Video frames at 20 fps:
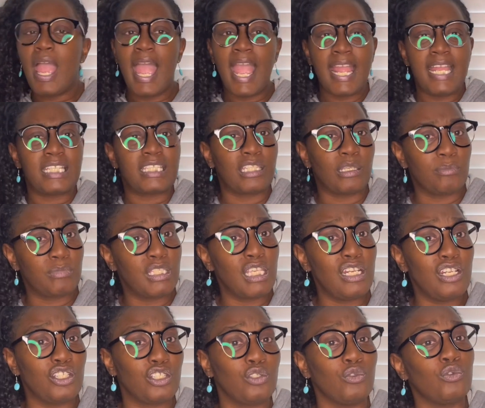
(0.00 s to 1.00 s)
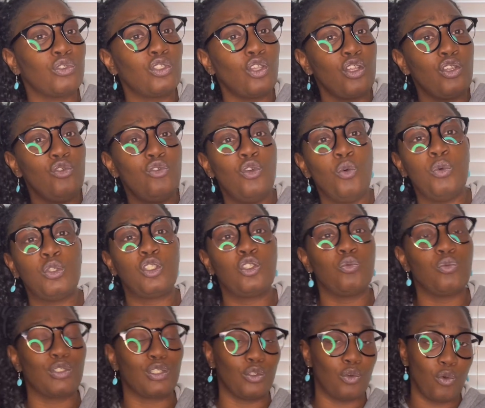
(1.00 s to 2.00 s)
and some tennis shoes. So you knew what you
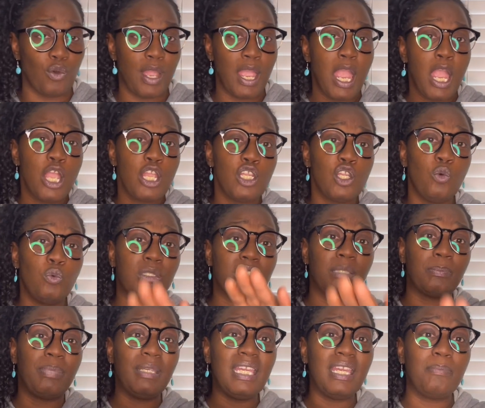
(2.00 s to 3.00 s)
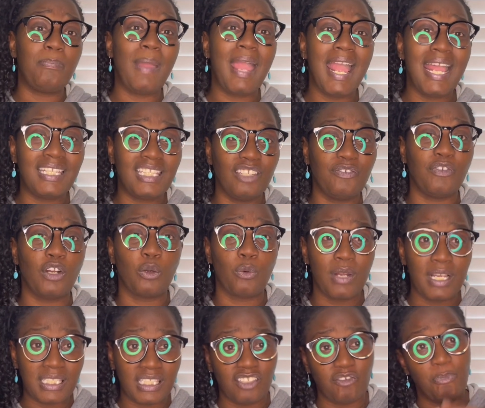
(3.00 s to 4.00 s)
was doing. You was being passive
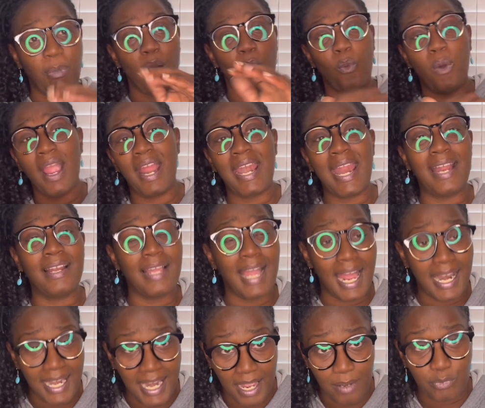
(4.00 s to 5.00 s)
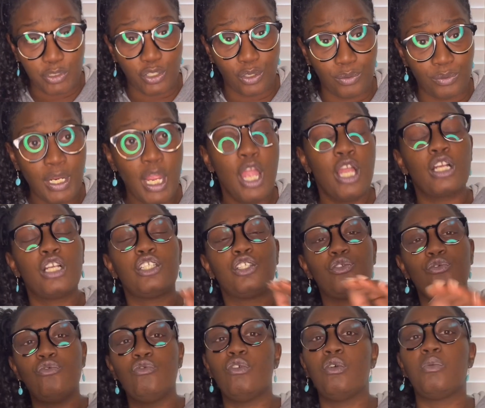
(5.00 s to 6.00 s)
aggressive by wearing that goddamn shirt because you
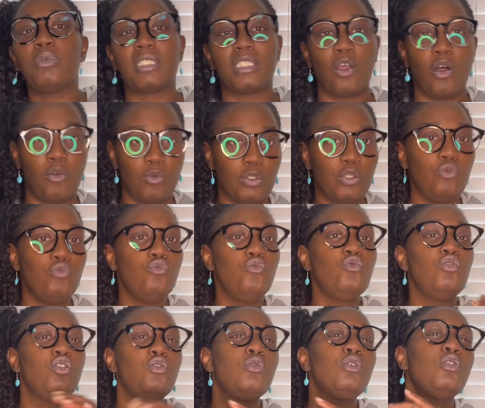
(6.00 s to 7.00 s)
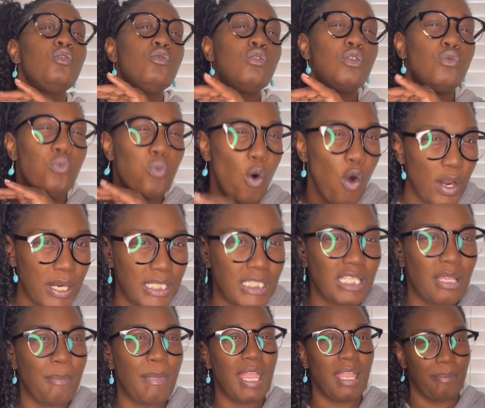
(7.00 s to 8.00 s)
knew it was going. You wanted
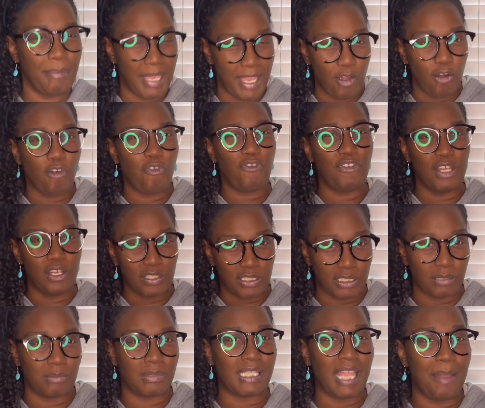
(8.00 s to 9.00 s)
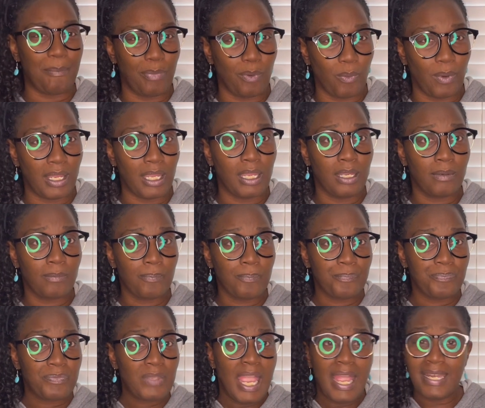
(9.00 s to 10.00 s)
to make Mel feel some type of way.
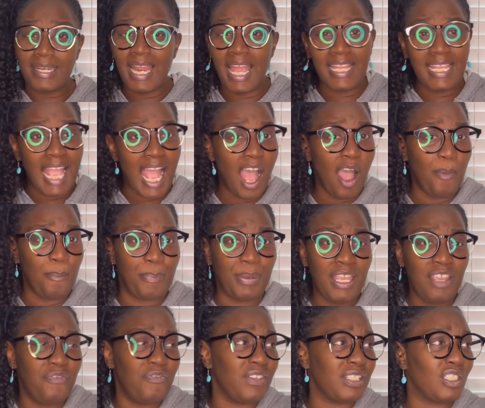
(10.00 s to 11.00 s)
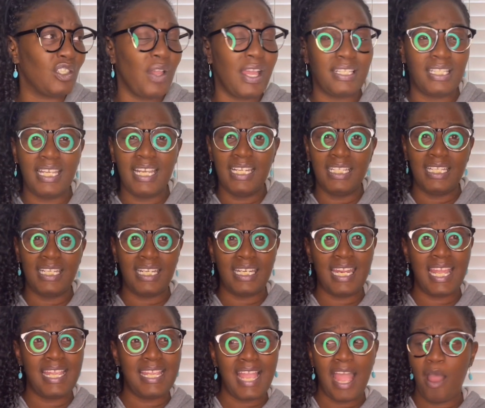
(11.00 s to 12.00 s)
Now y'all beefing. So at the end of the
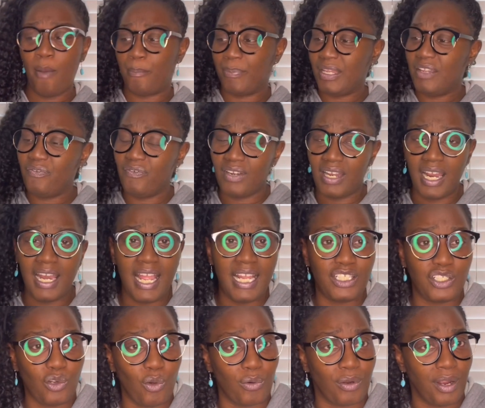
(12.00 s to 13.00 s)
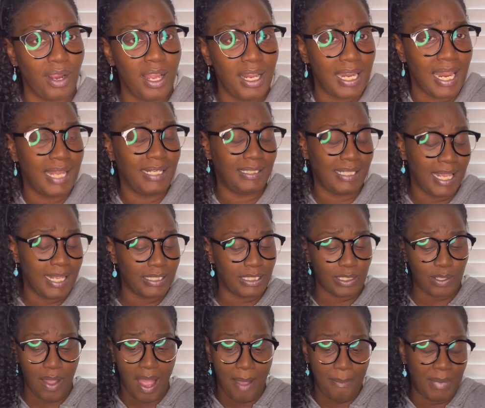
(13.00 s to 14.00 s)
day, y'all beefing. That ain't your girl like that.
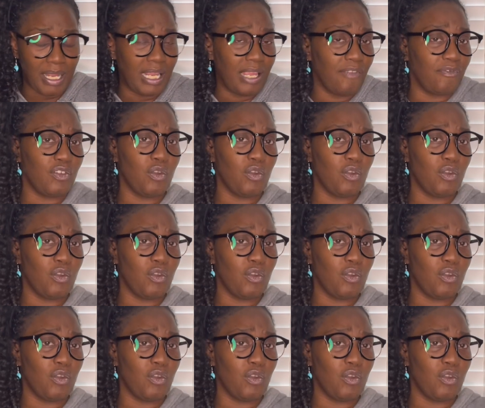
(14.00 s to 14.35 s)
So I mean, if